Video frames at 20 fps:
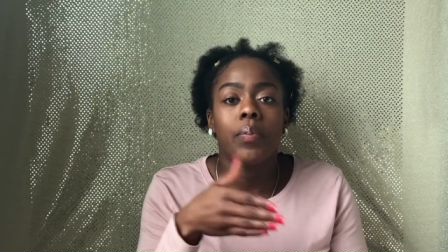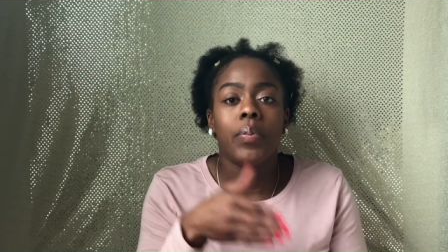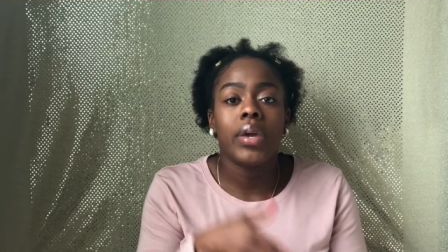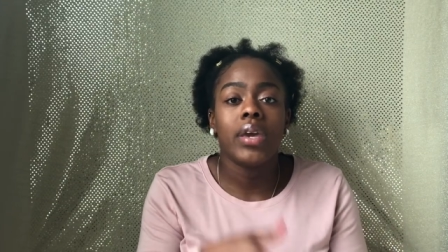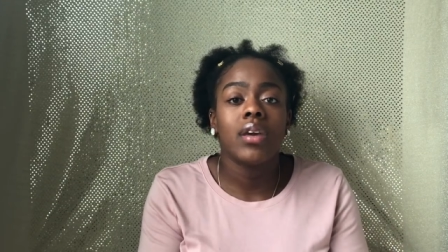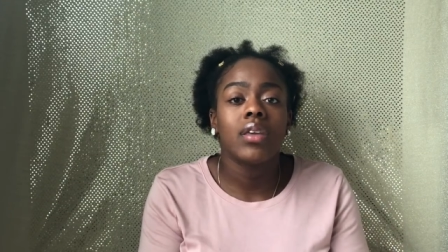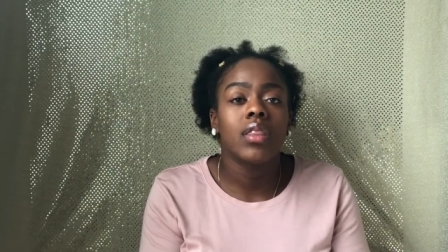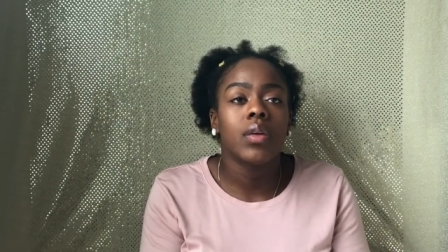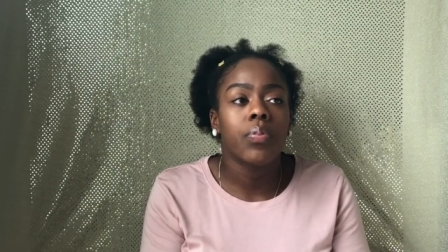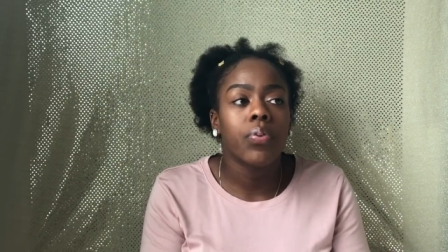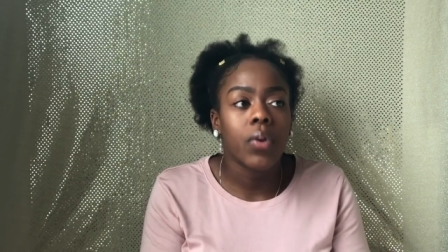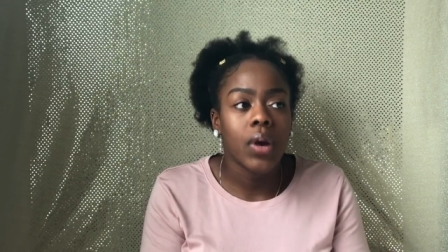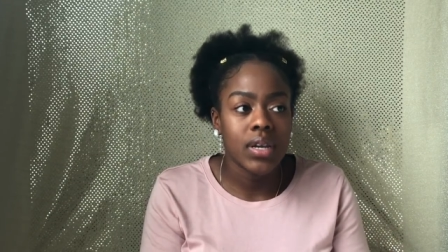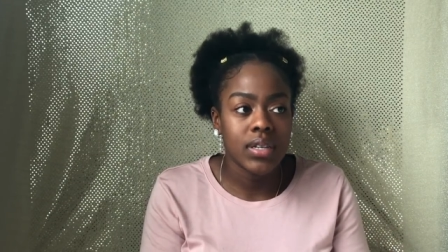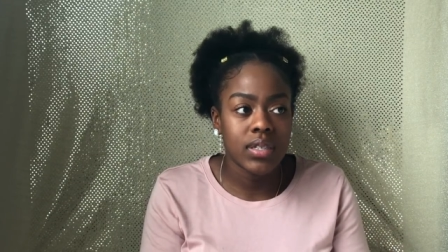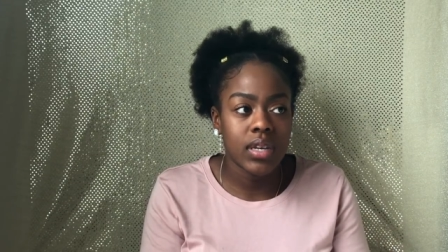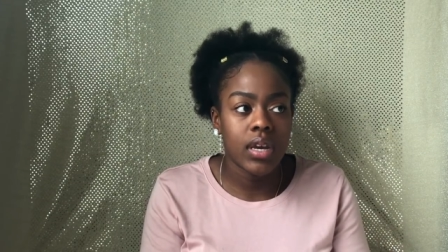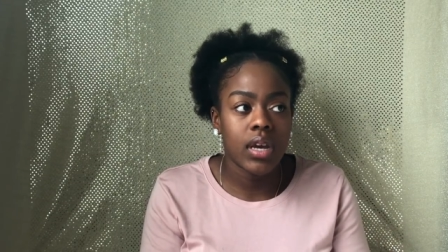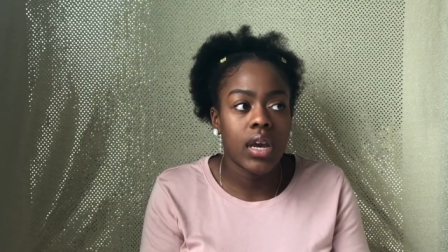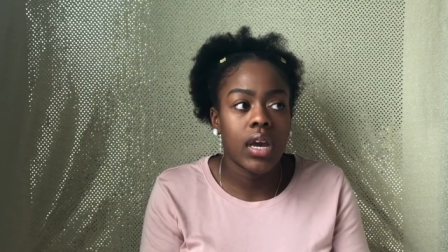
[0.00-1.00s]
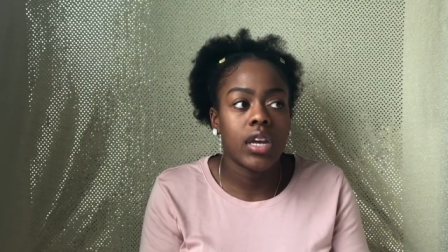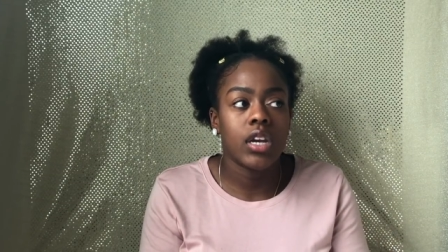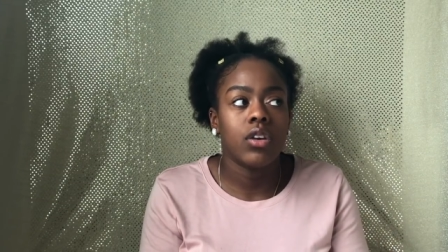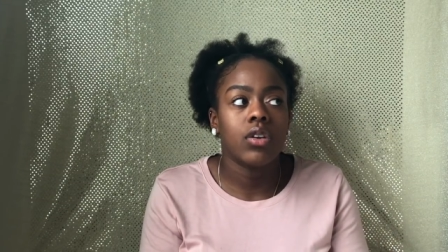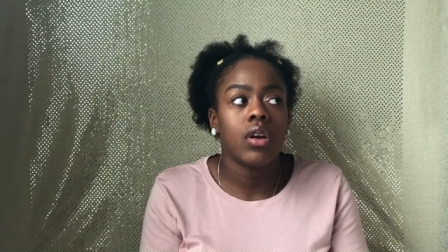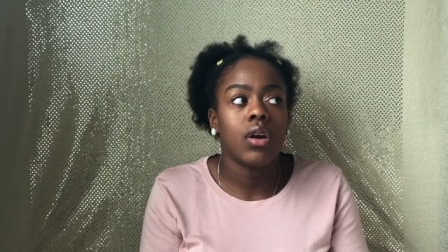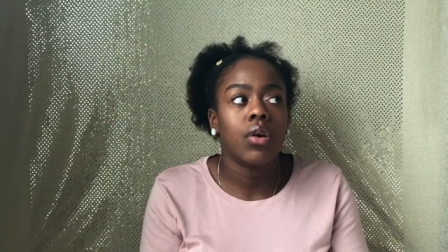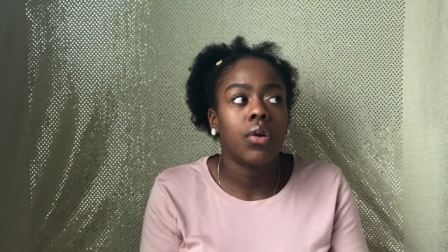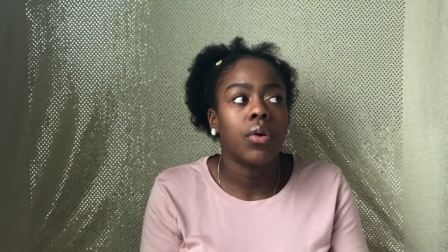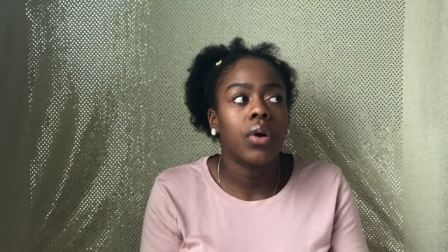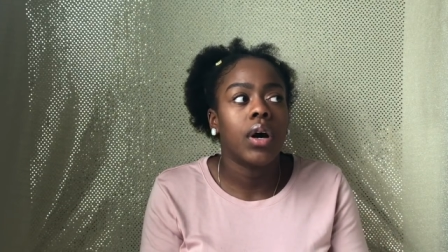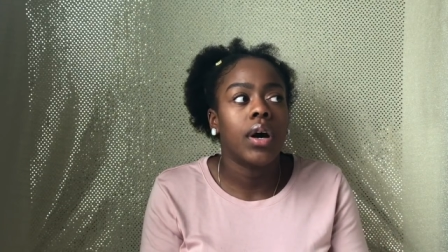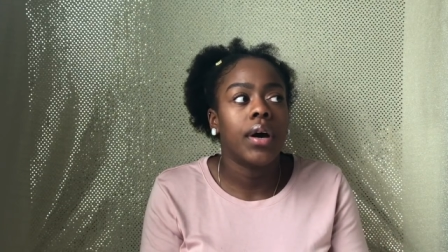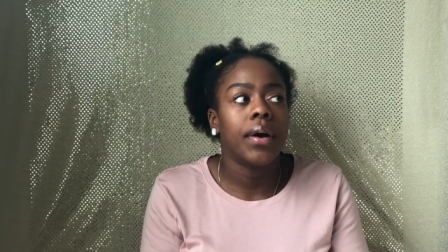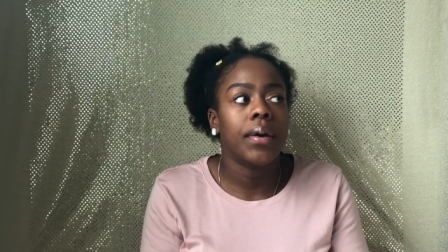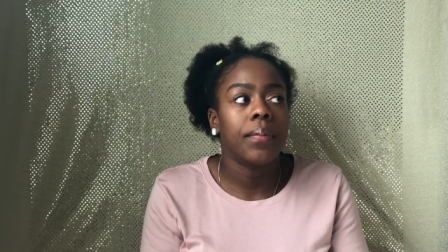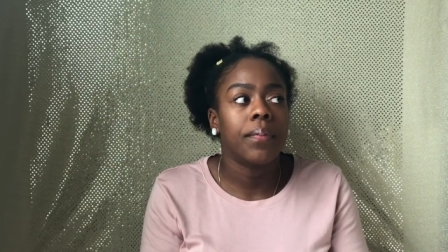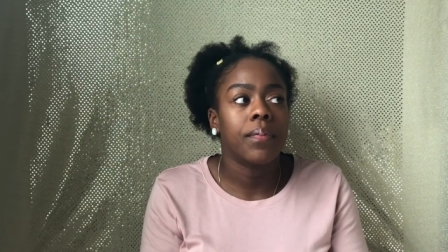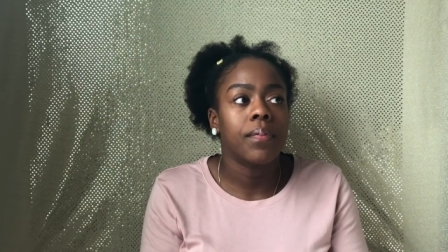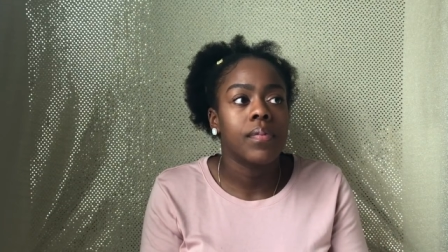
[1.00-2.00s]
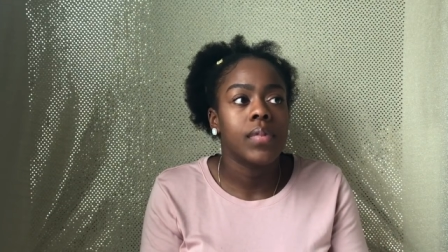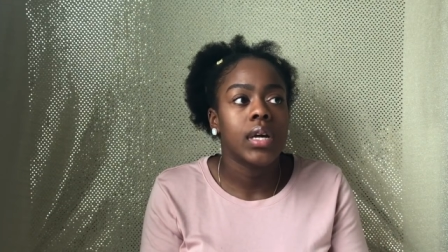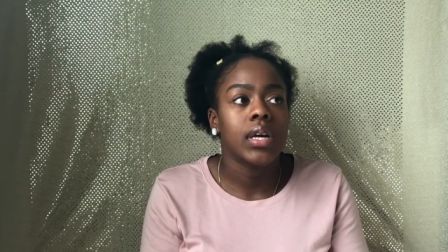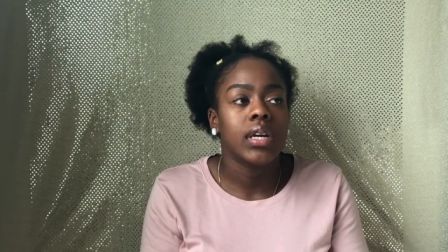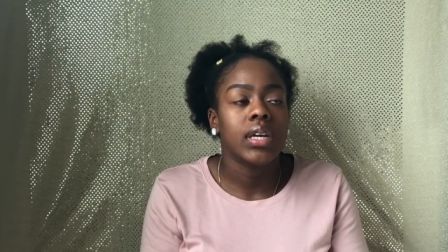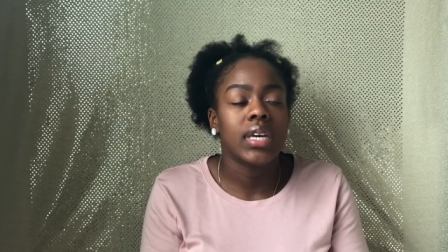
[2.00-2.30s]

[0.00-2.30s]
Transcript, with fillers: be in the present and, you know, um,